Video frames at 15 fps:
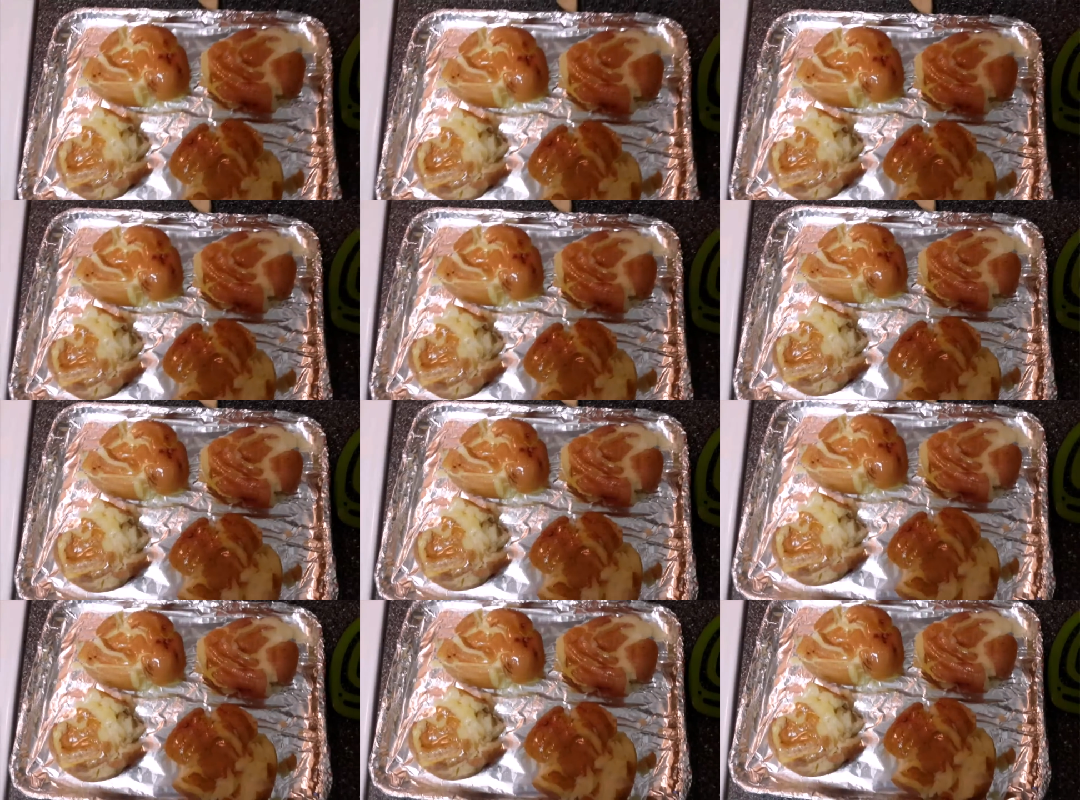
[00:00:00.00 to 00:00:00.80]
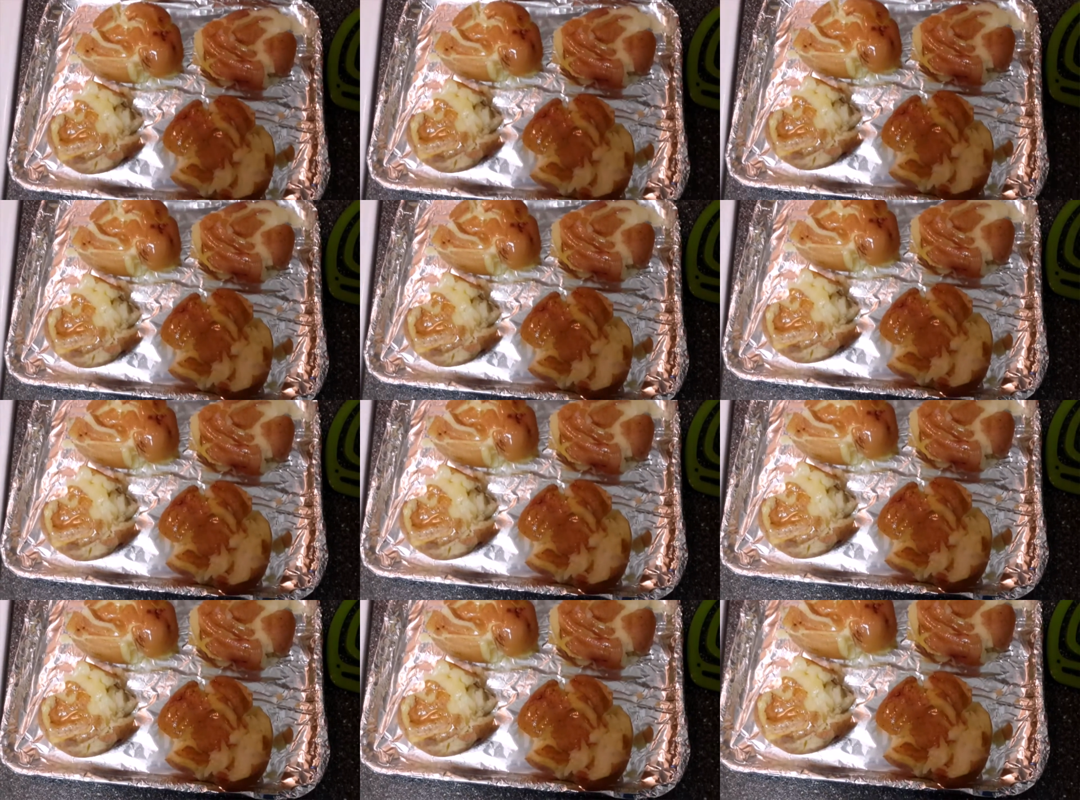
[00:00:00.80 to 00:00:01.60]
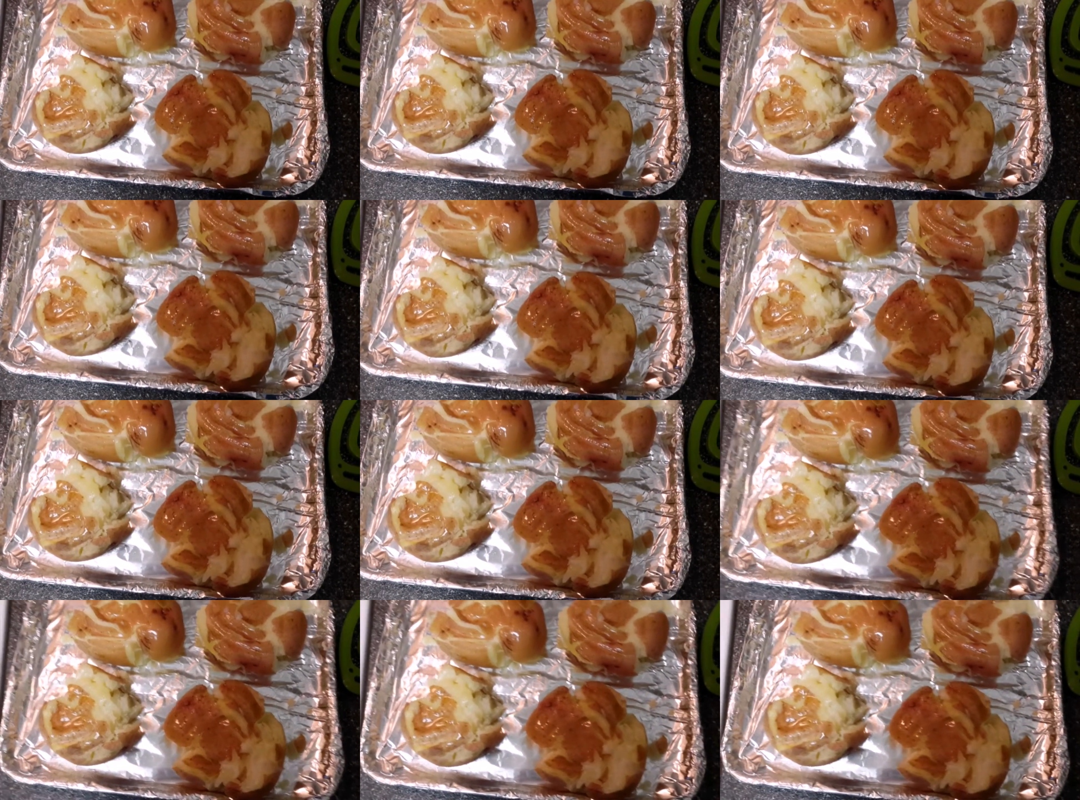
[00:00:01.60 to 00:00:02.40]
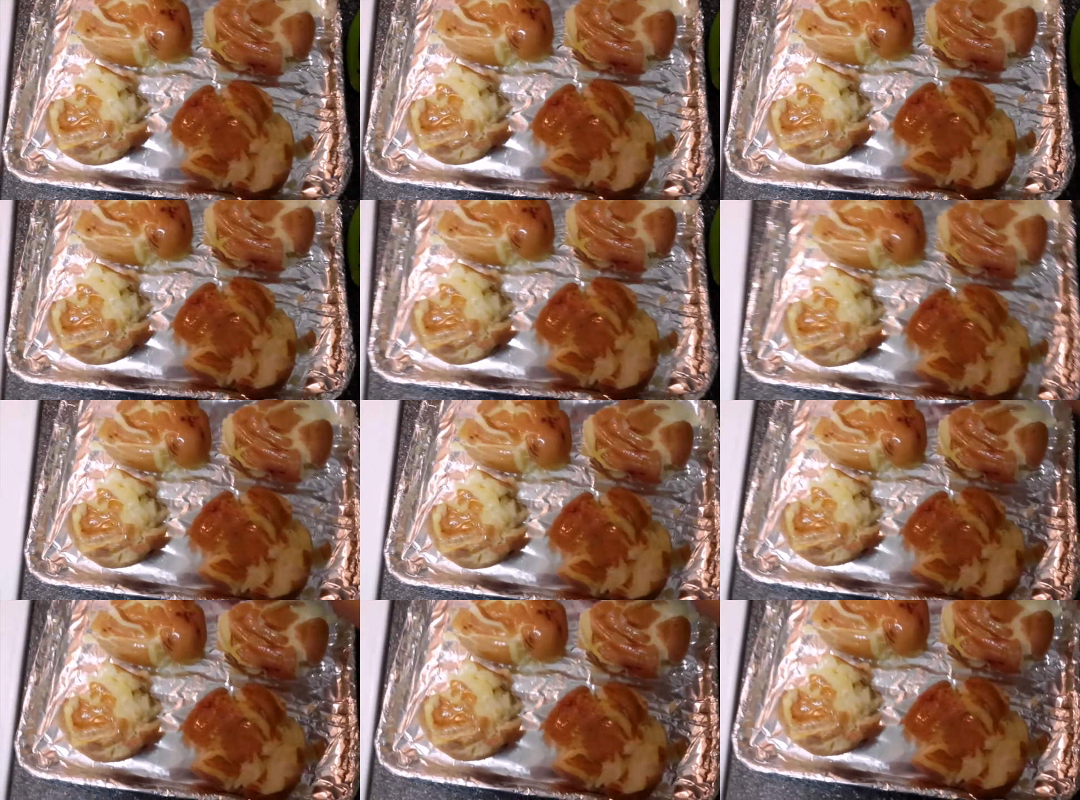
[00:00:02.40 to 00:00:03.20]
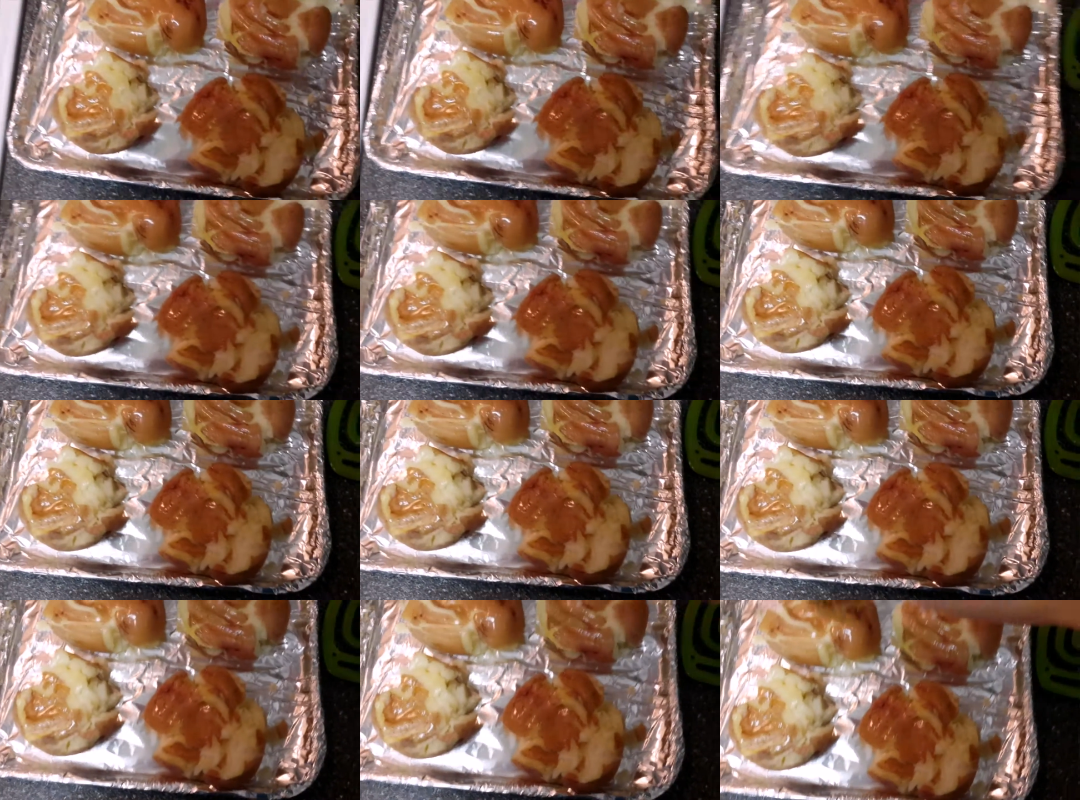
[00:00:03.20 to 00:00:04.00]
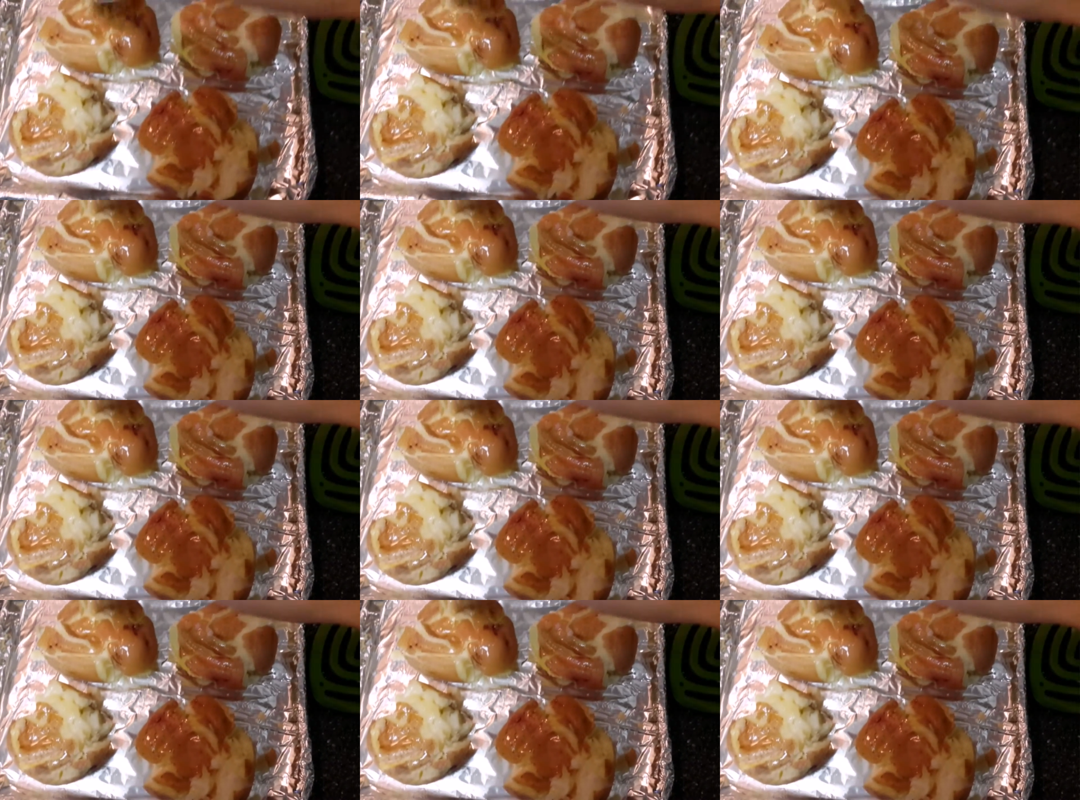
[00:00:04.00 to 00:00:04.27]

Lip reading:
No face is visible, so there are no lips to read.